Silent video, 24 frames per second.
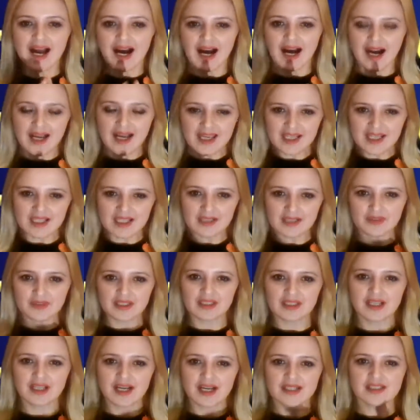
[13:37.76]
I have
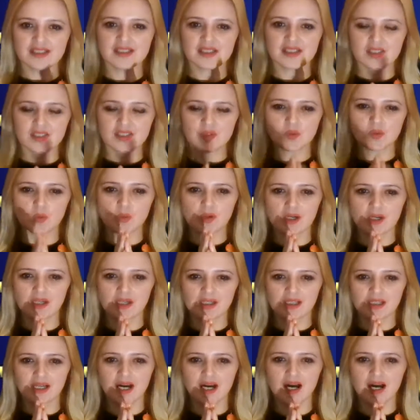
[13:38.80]
realized as
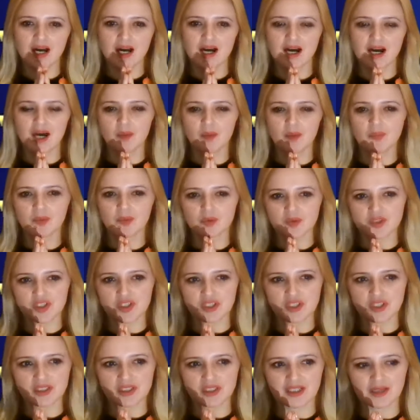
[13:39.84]
well a
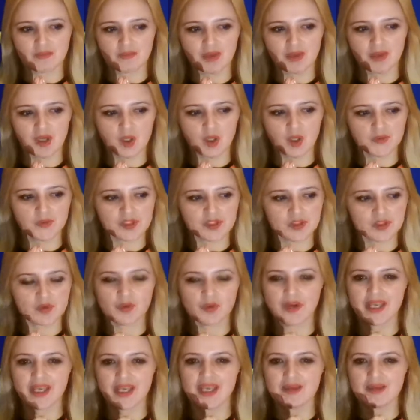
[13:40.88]
project about
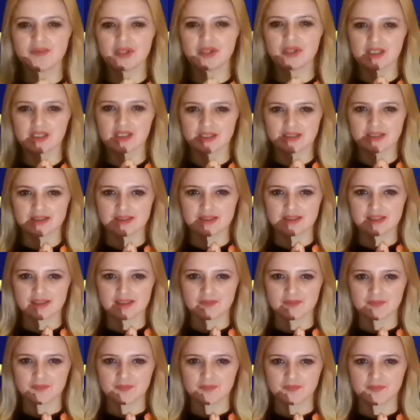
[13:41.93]
immigrants
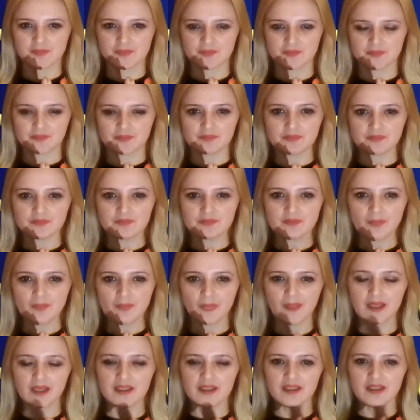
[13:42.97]

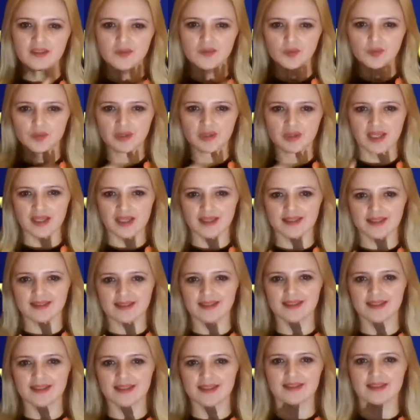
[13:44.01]
in Turkey
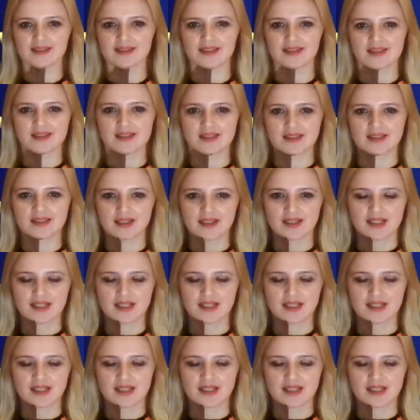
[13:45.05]
and Netherlands.